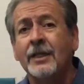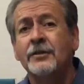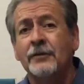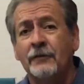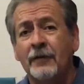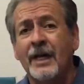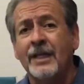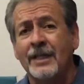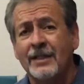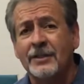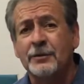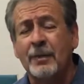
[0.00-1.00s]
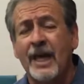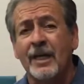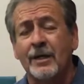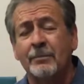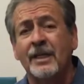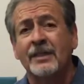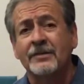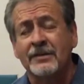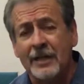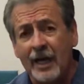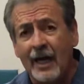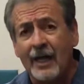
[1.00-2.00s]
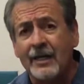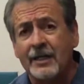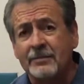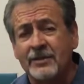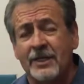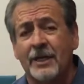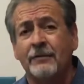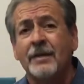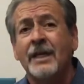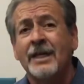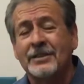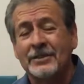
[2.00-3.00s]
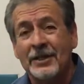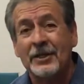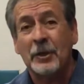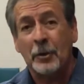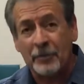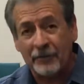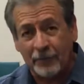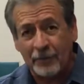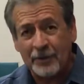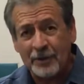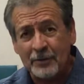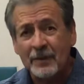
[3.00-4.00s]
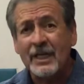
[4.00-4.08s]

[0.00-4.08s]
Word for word: to fight in this battle because God Himself is going to go before you.